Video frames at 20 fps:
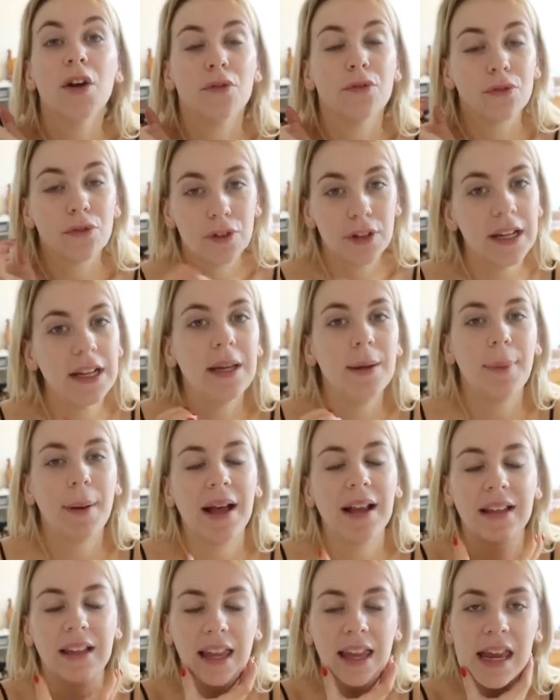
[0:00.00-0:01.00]
really
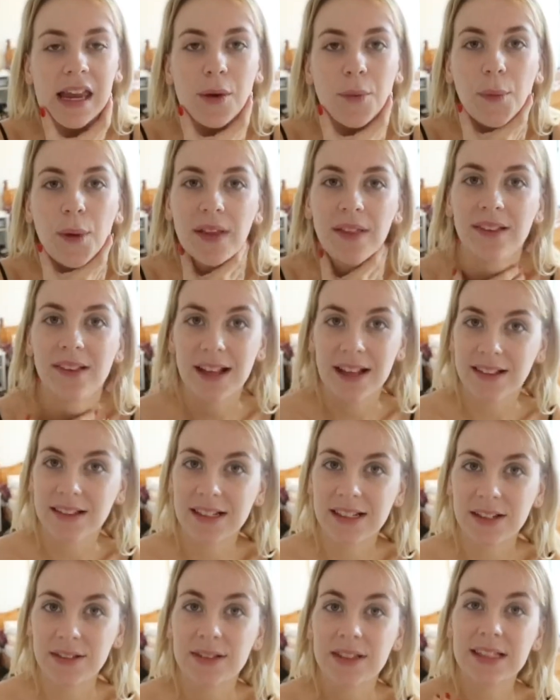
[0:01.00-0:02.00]
badly with
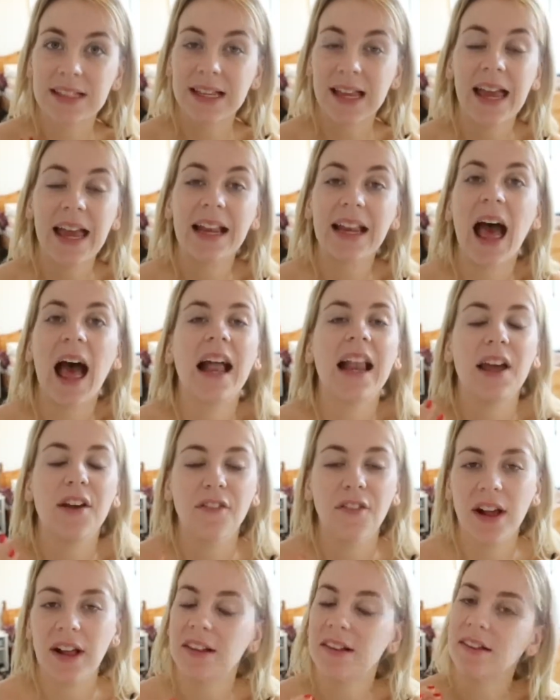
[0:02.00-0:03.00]
sensitive skin, and I
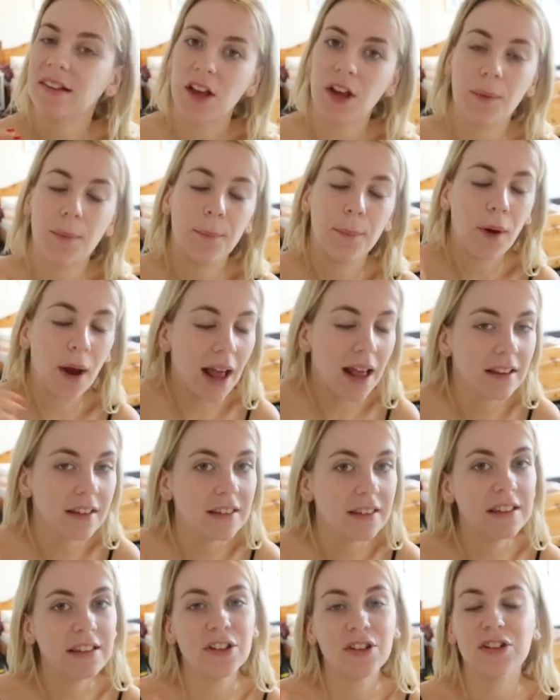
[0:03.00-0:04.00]
find certain
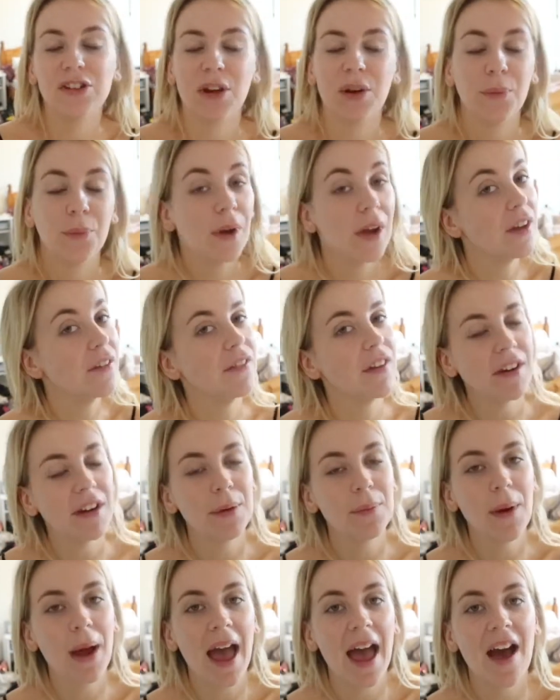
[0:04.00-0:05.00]
brands just don't work
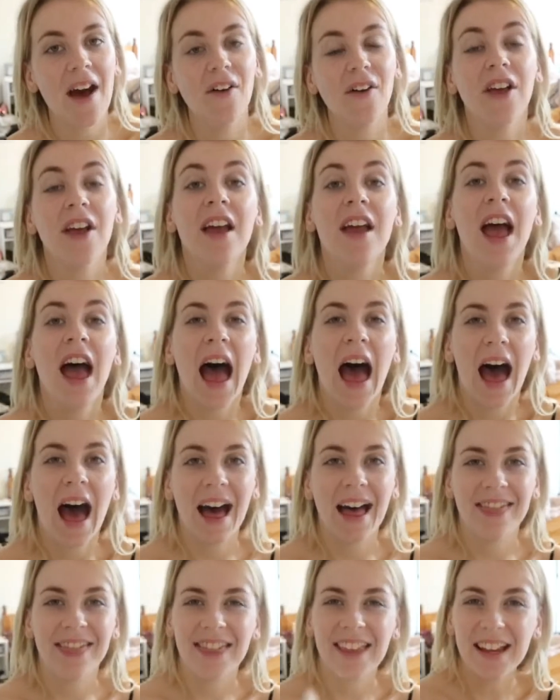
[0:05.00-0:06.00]
very well,
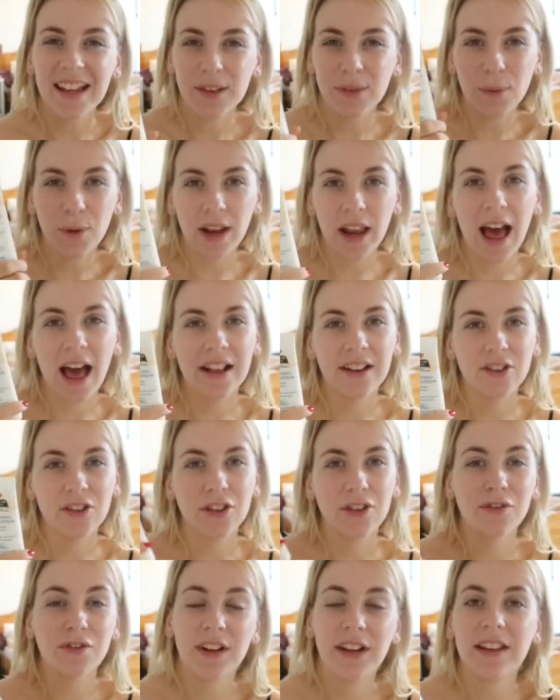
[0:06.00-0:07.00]
and this one
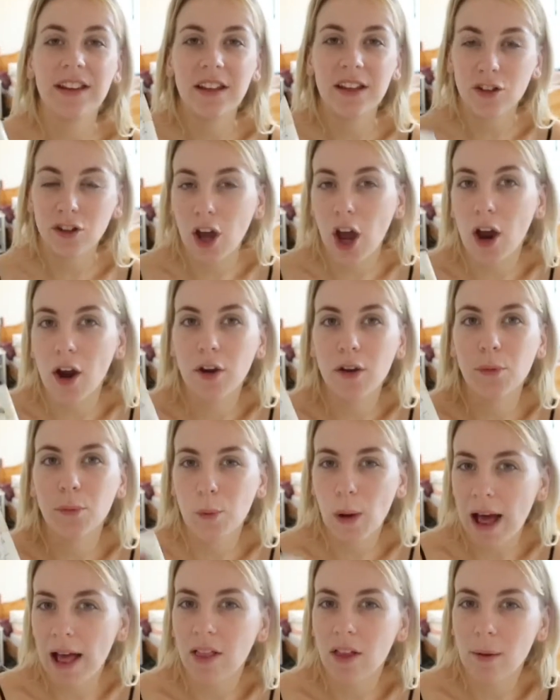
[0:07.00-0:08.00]
actually really goes
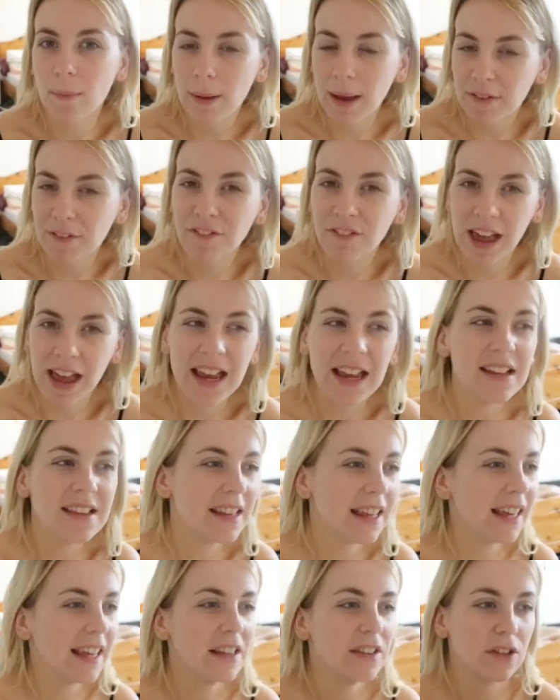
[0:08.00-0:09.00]
well on my face.
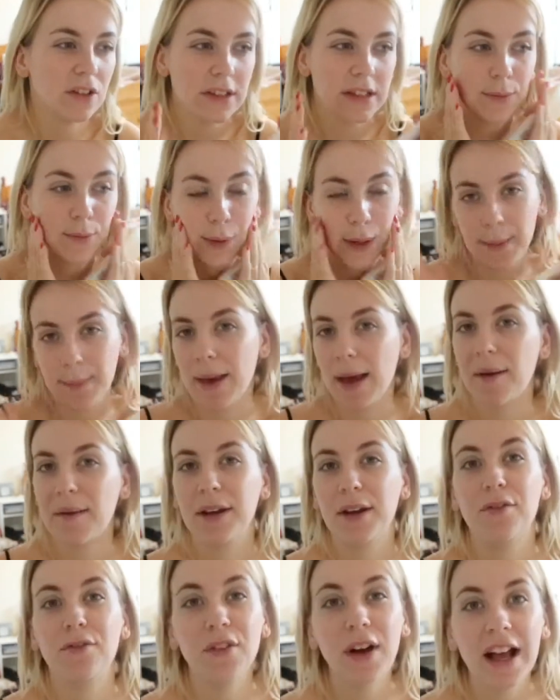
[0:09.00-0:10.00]
Like, it doesn't bring me out
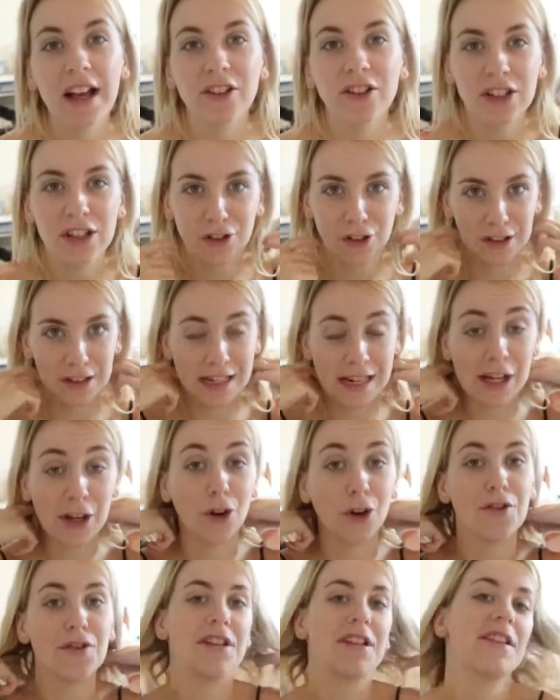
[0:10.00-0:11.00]
in a rash, it doesn't
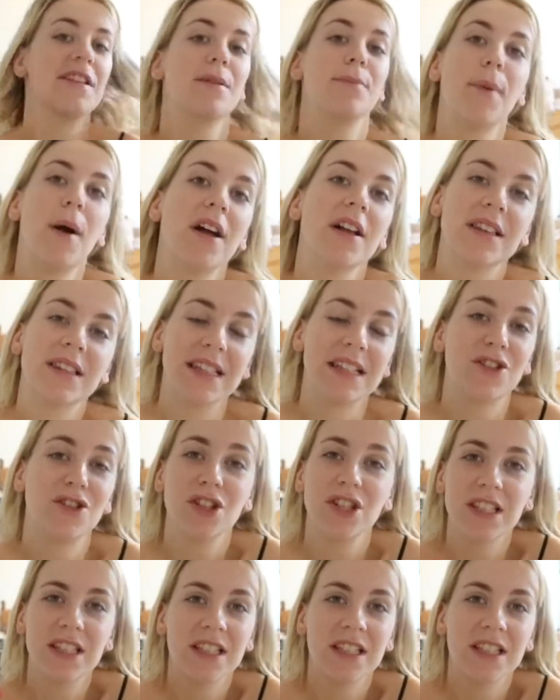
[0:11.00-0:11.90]
encourage spots, it